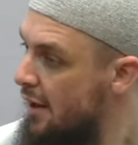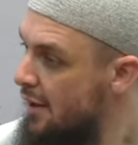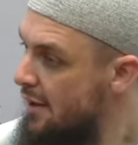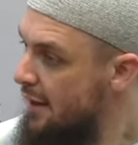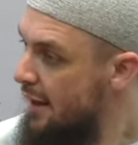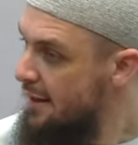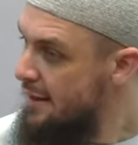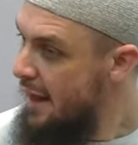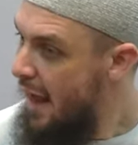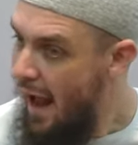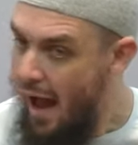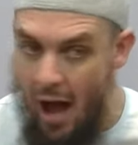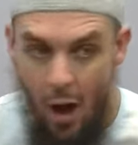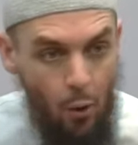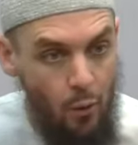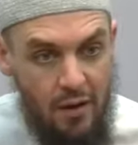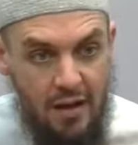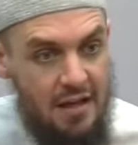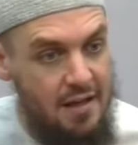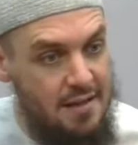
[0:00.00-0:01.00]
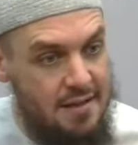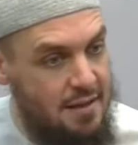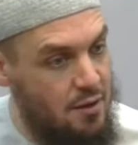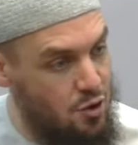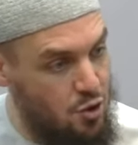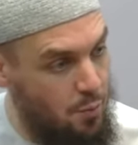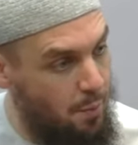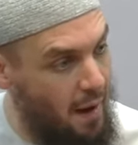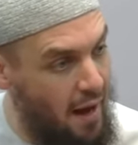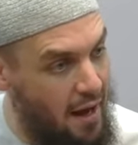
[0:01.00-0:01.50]
Yani how he,
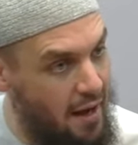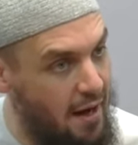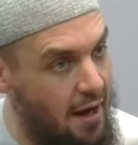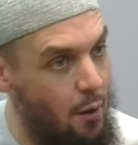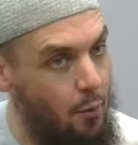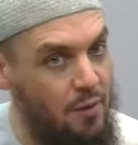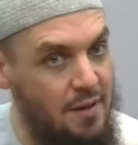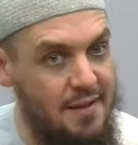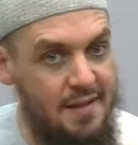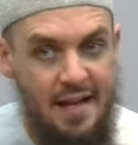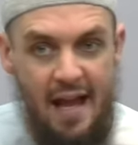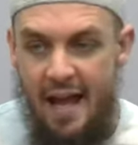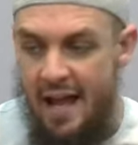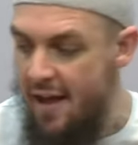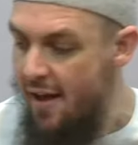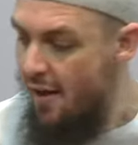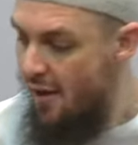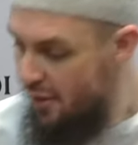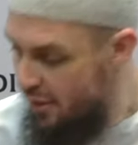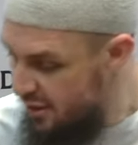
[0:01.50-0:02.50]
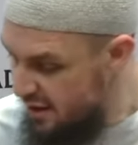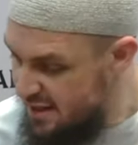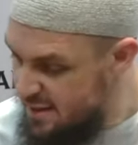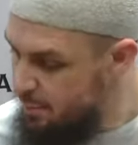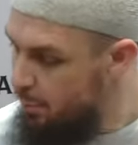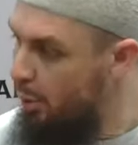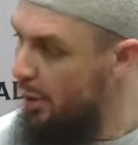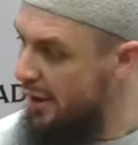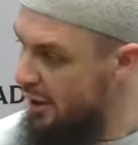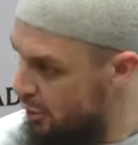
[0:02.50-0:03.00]
subhanAllah, will say this
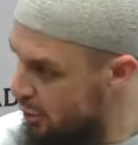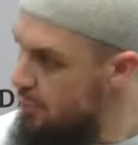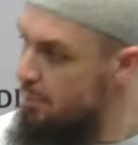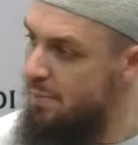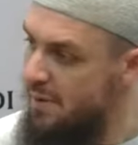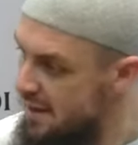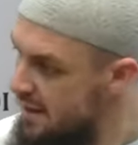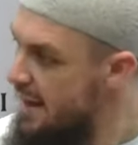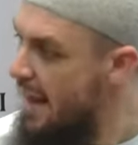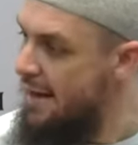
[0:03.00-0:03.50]
point could be,